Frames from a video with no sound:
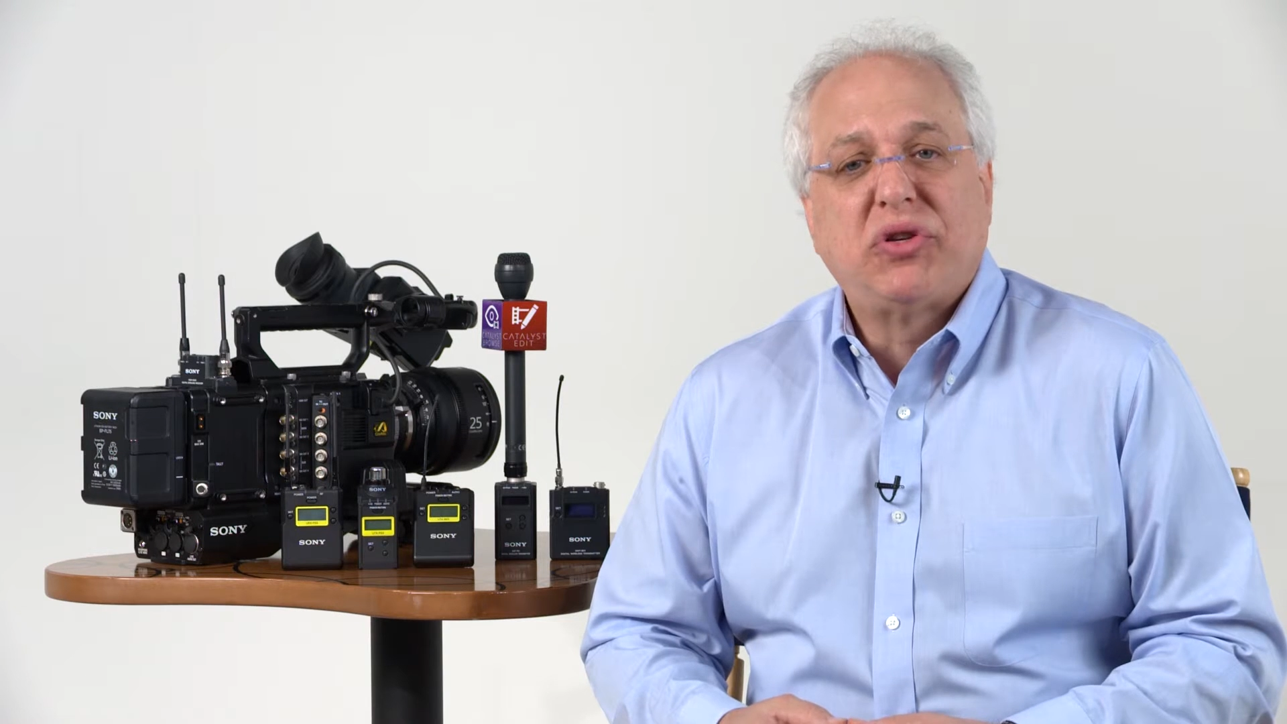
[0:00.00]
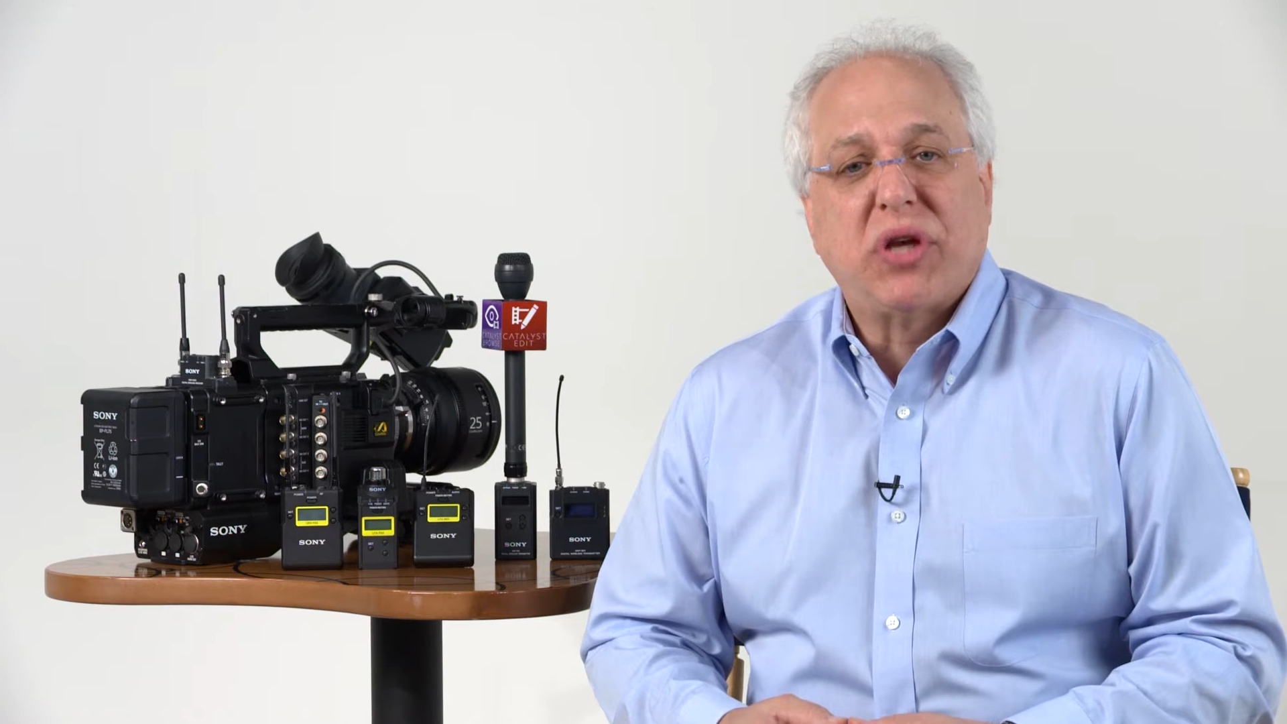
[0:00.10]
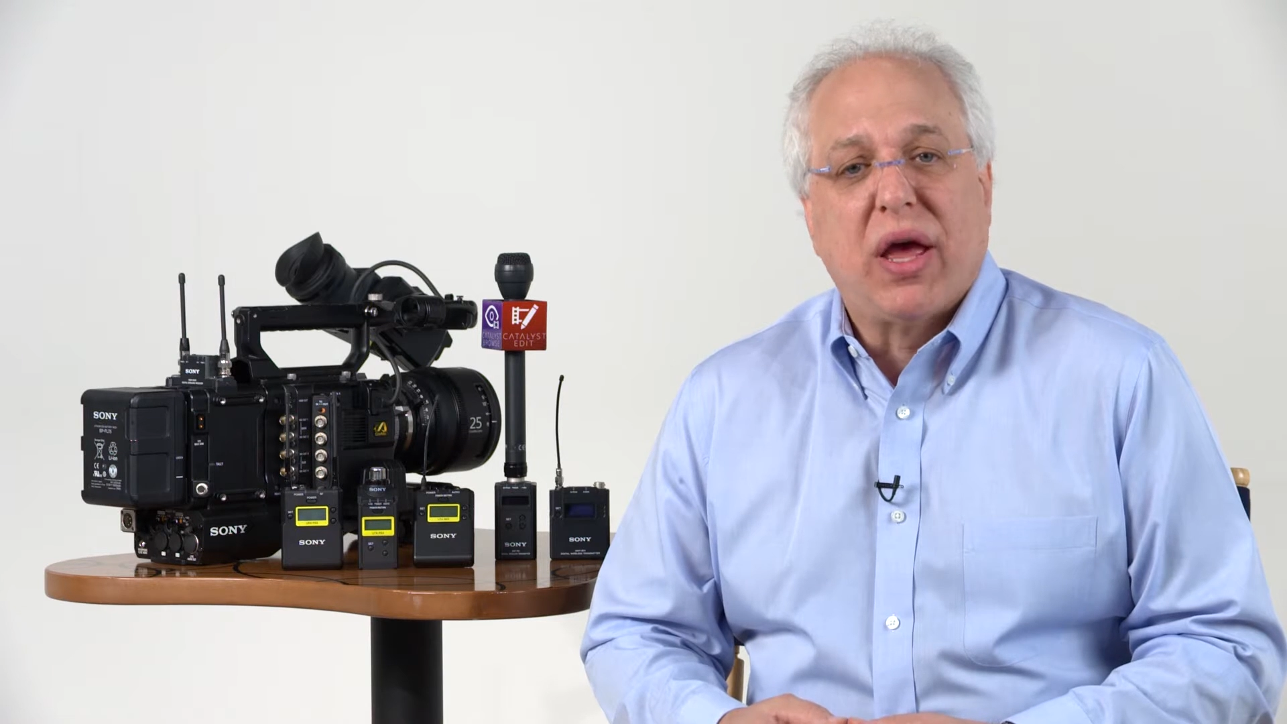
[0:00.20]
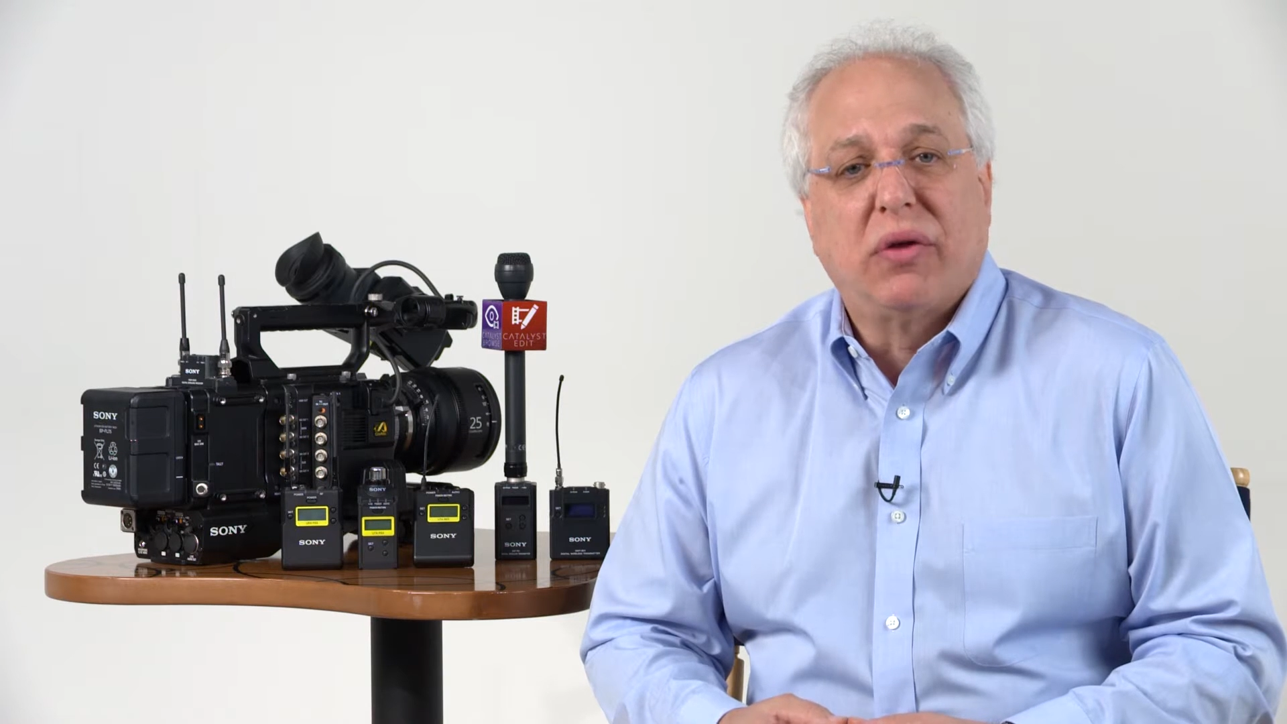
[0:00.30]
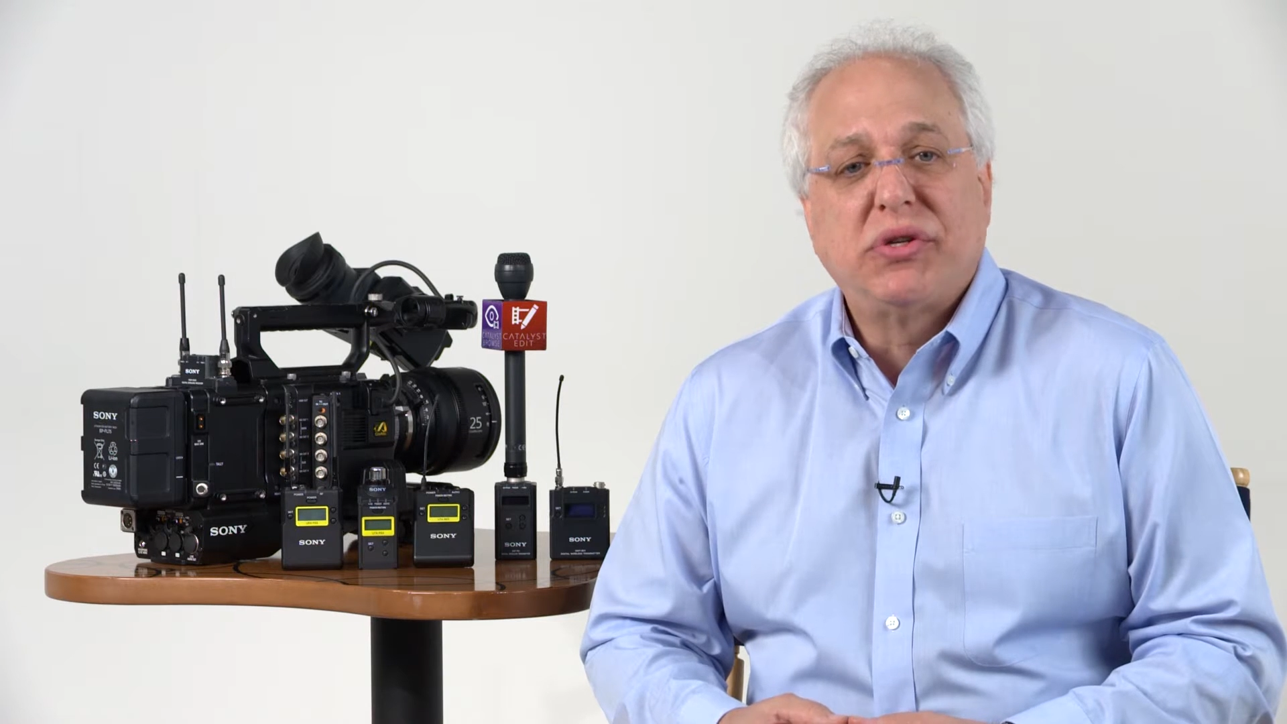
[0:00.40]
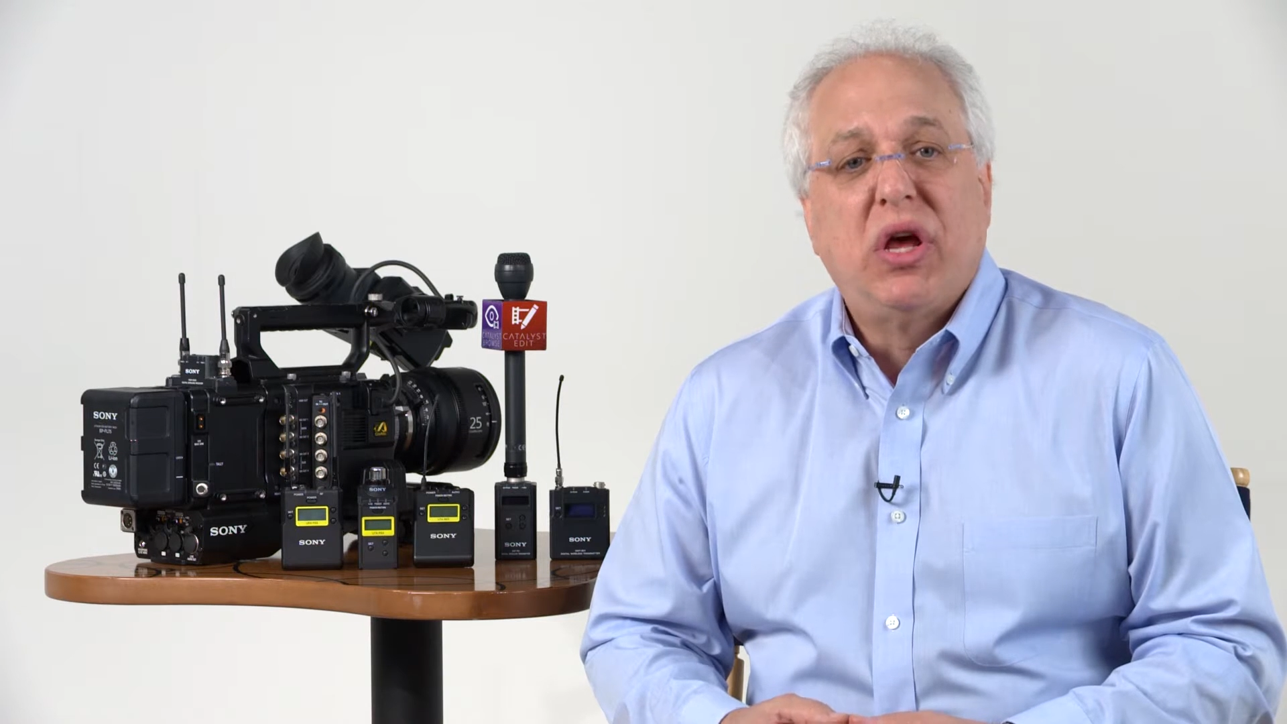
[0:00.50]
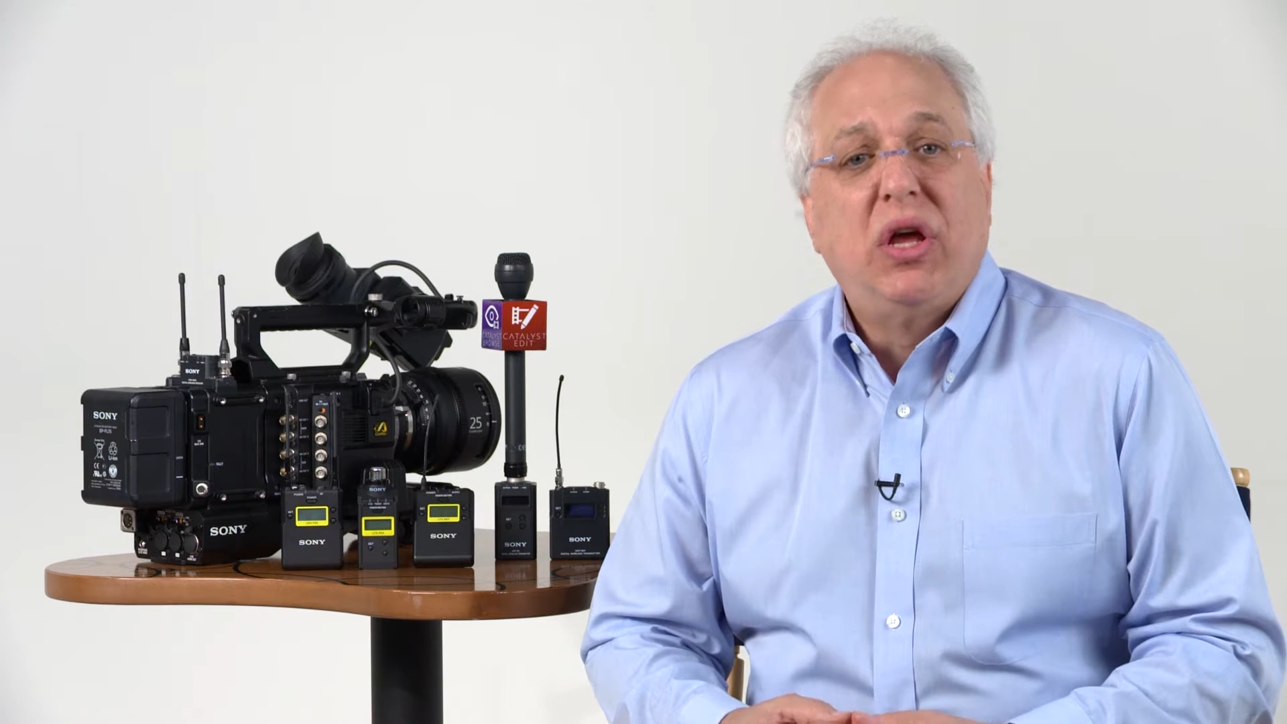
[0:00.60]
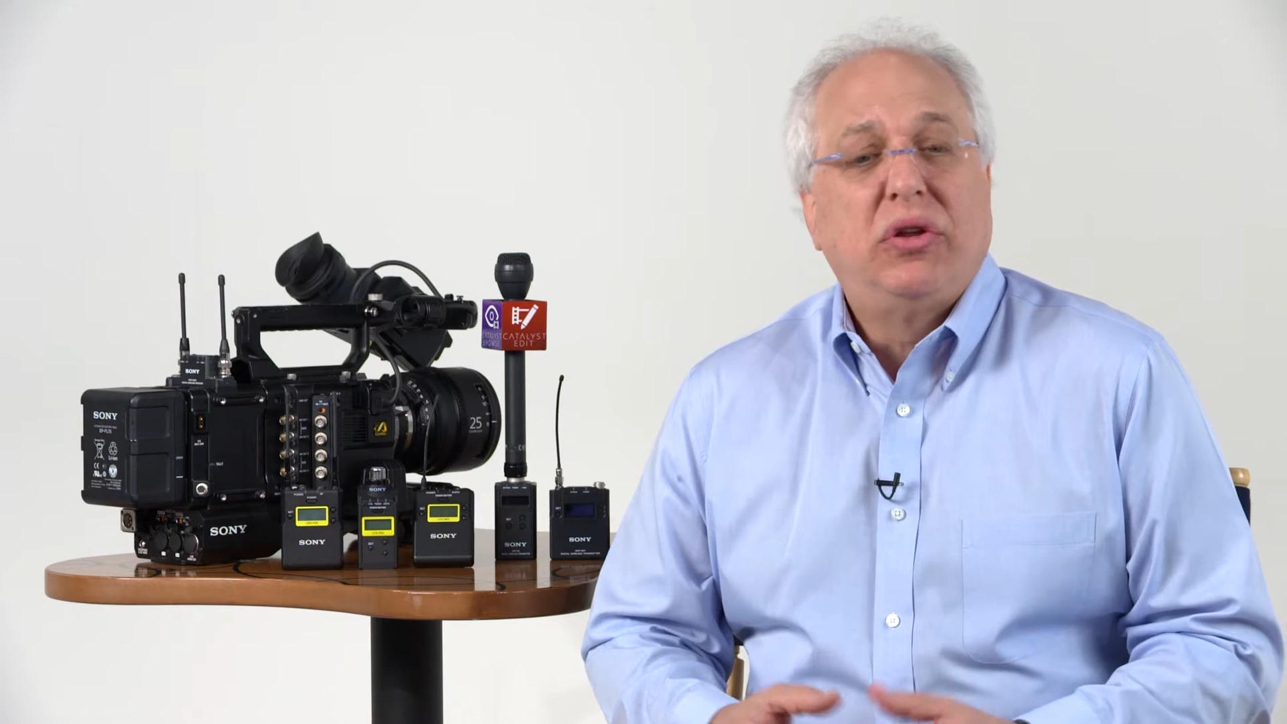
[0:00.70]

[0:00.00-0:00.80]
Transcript: channels